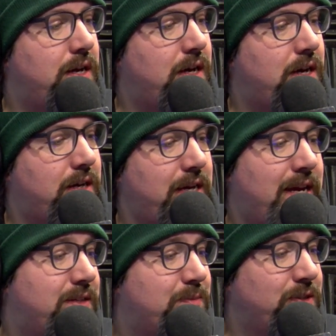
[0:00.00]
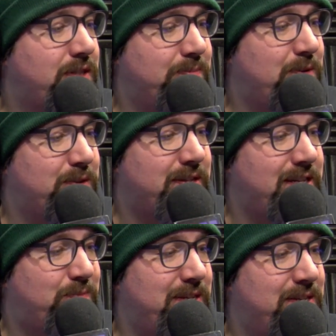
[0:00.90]
Uh, yeah, it's mostly mostly
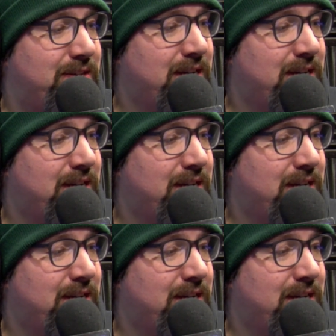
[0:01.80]
his piece.